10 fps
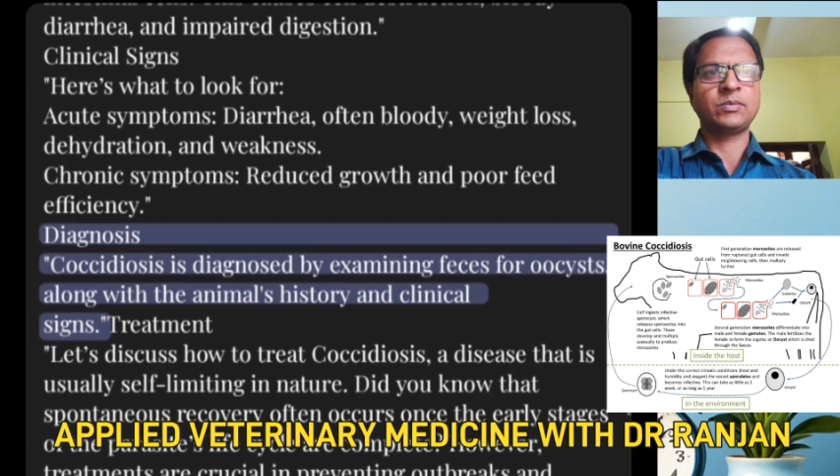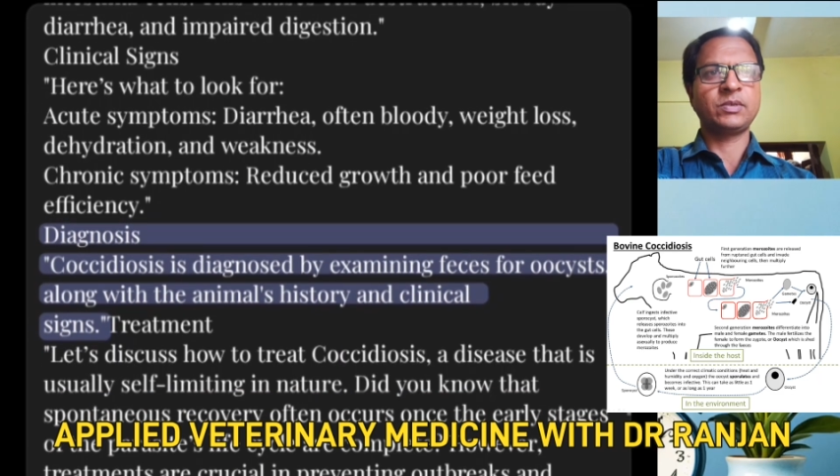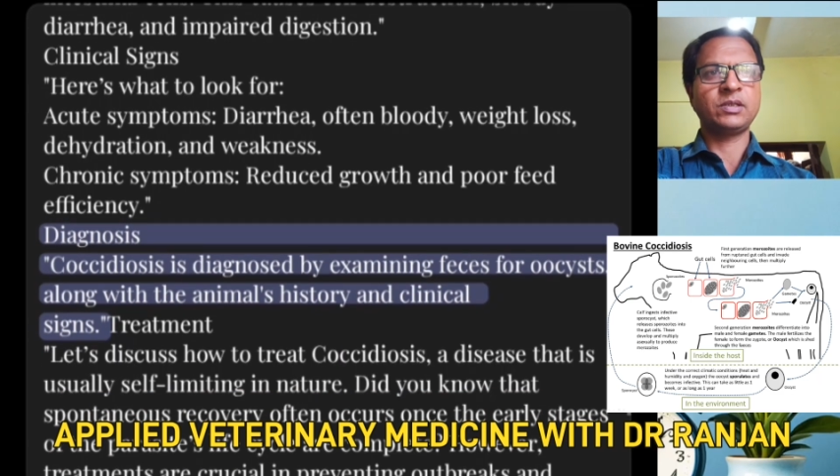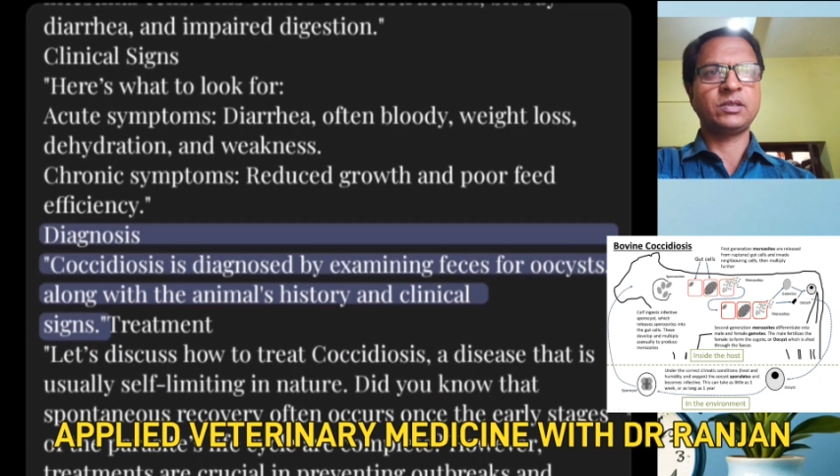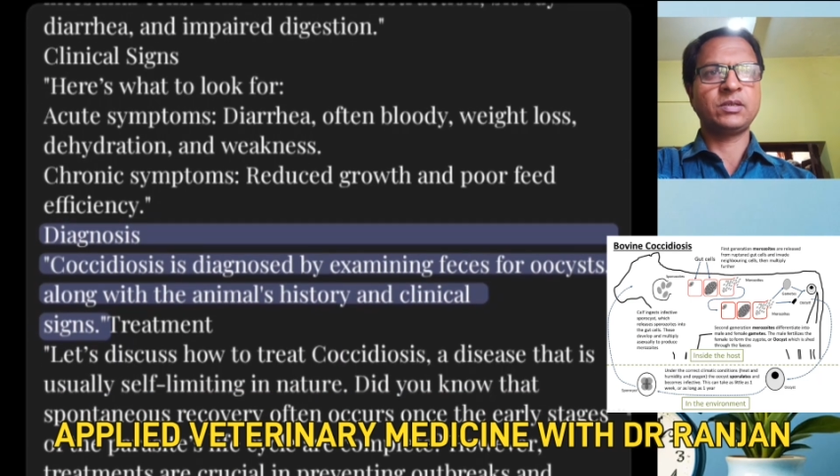
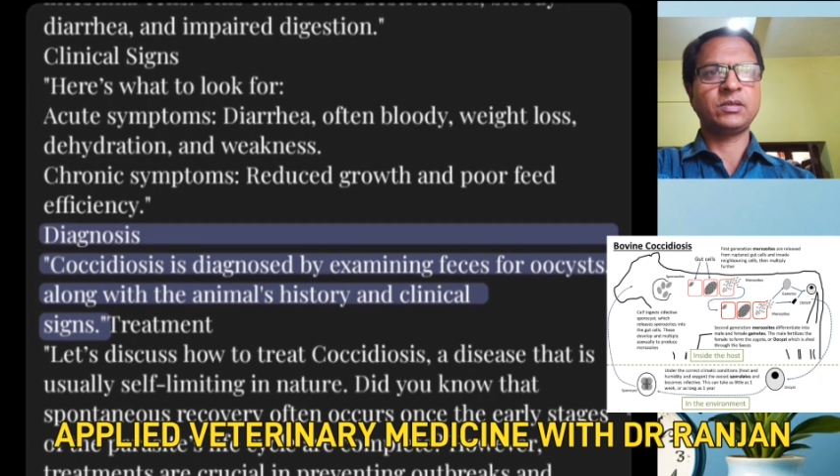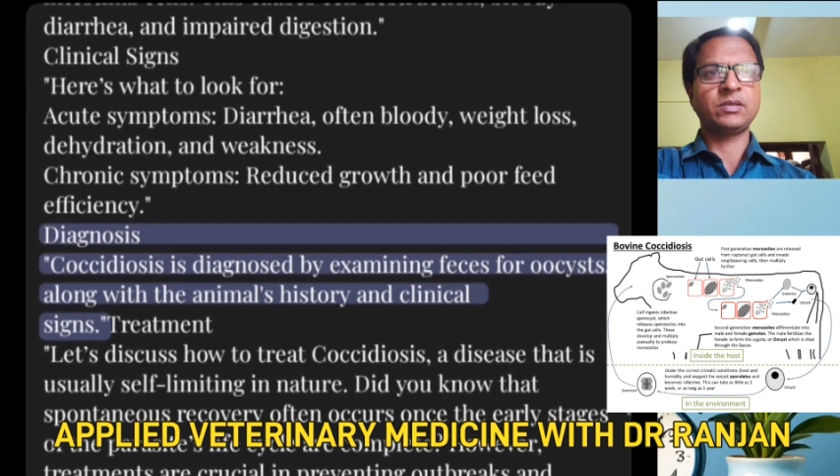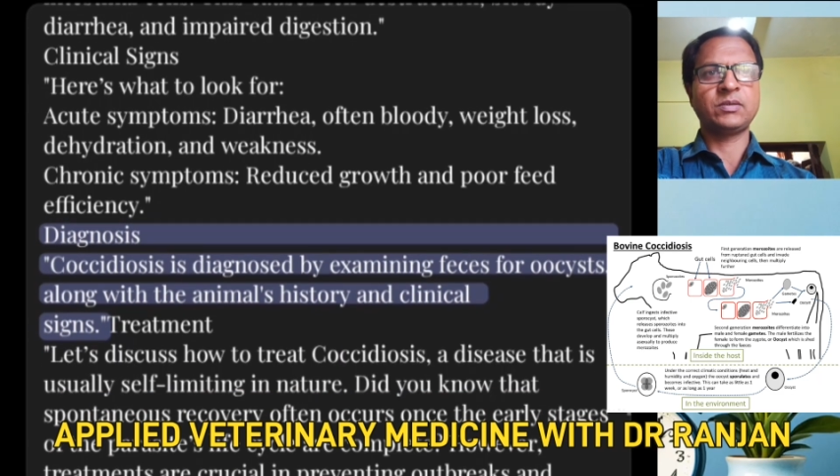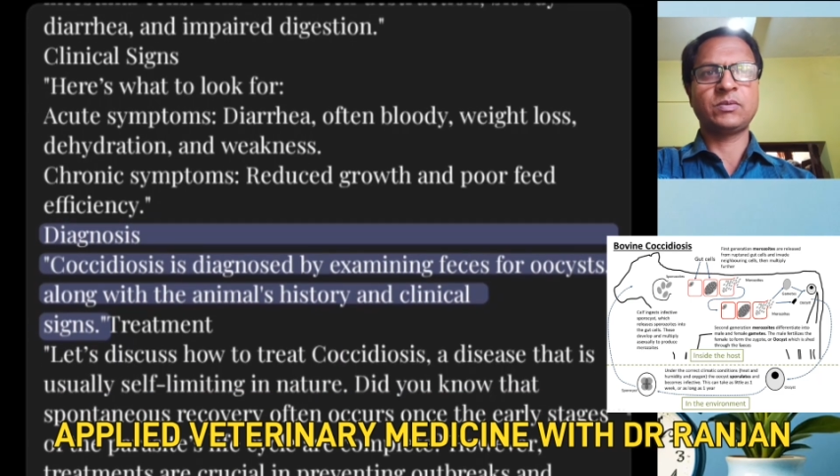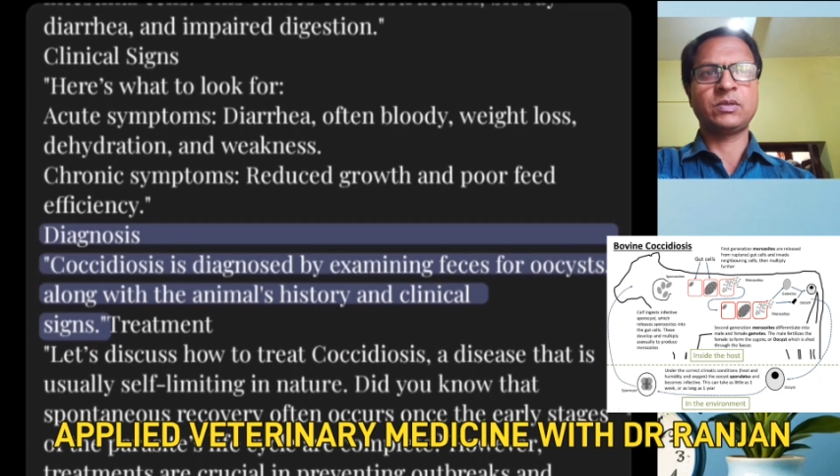feces
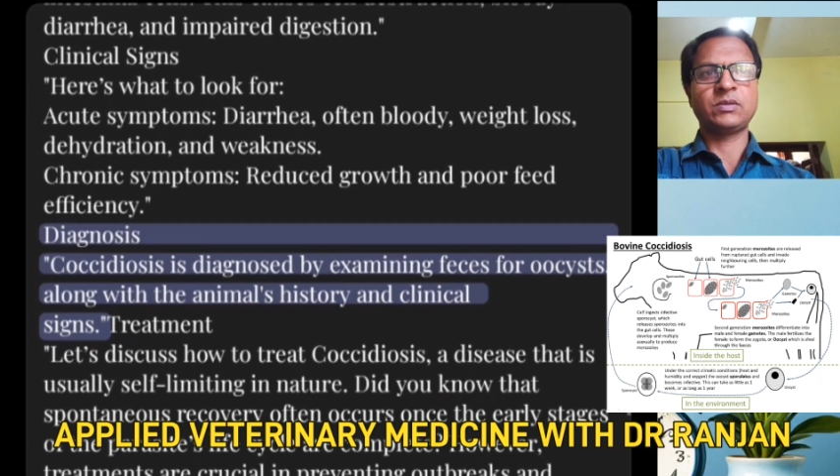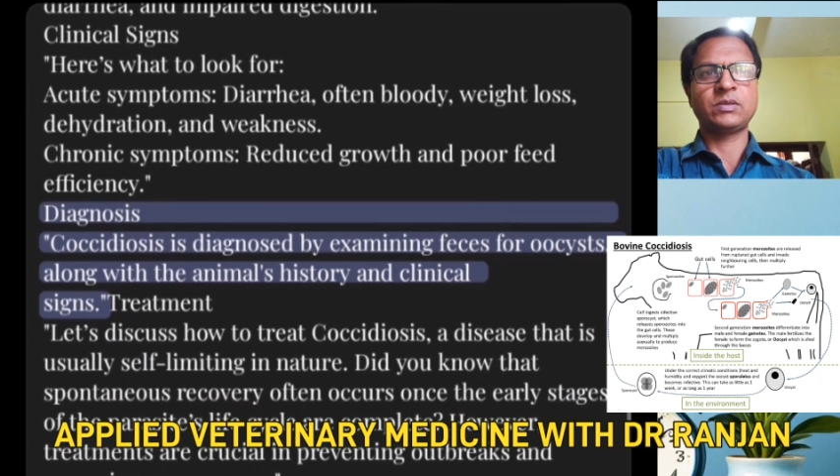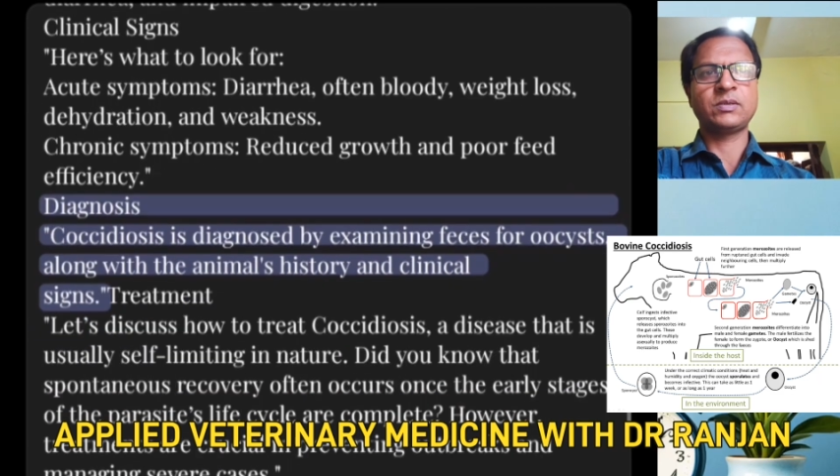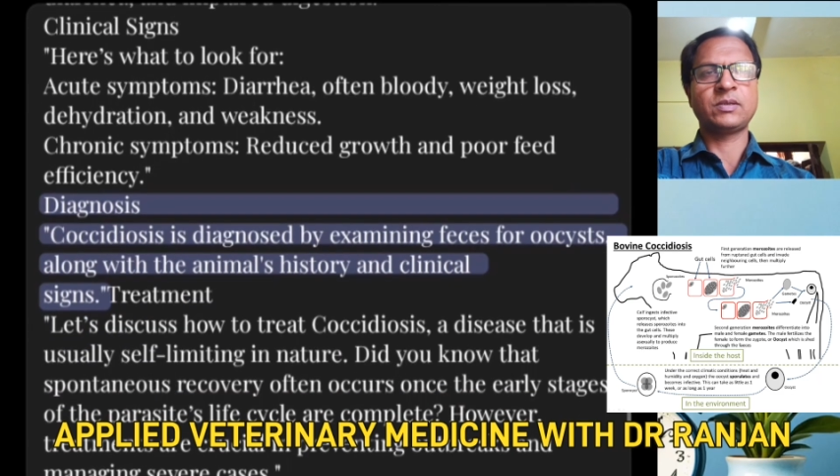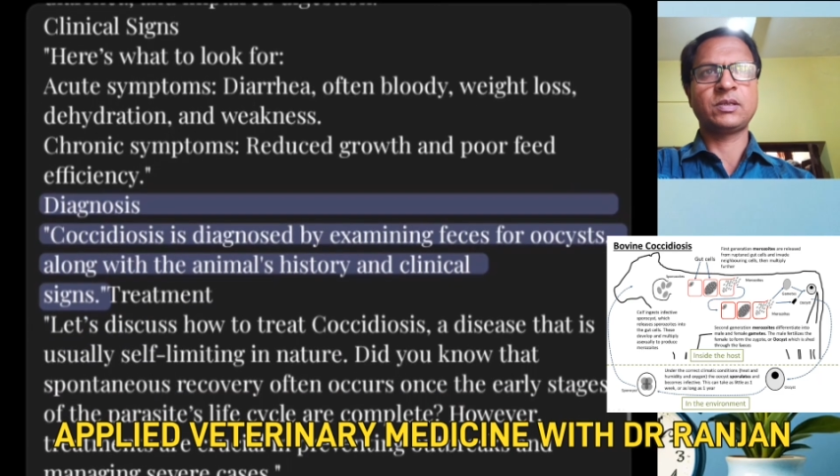for
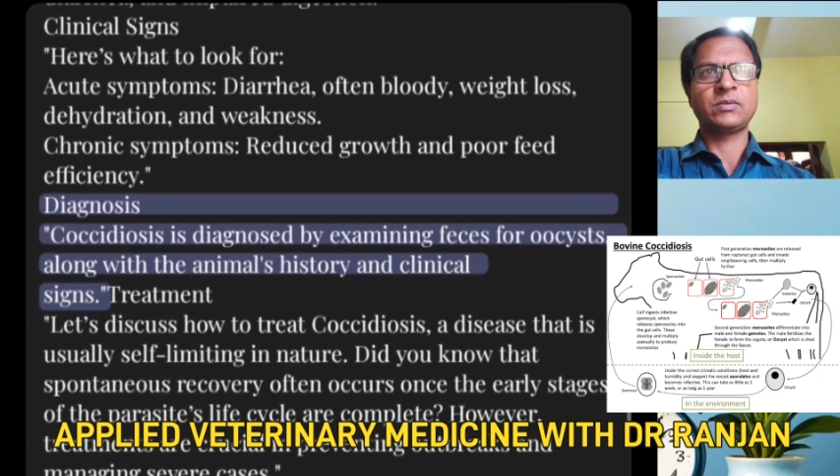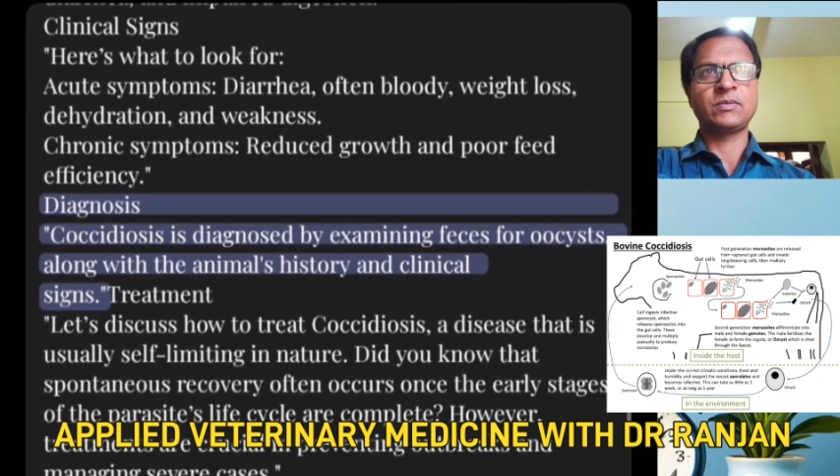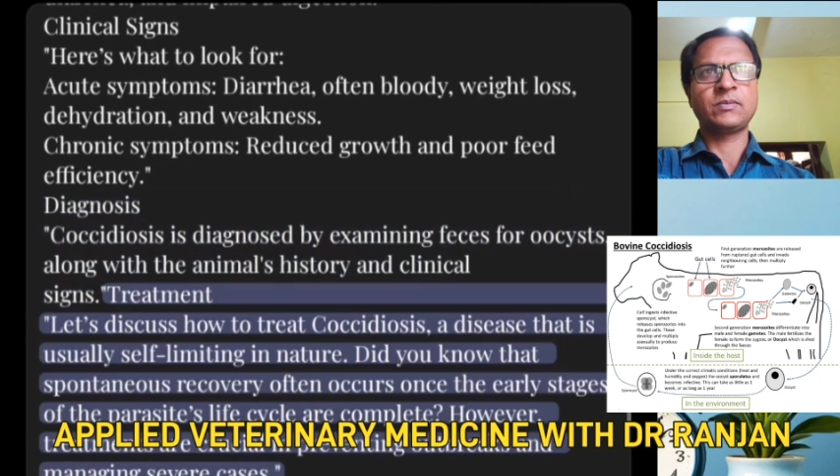oocysts,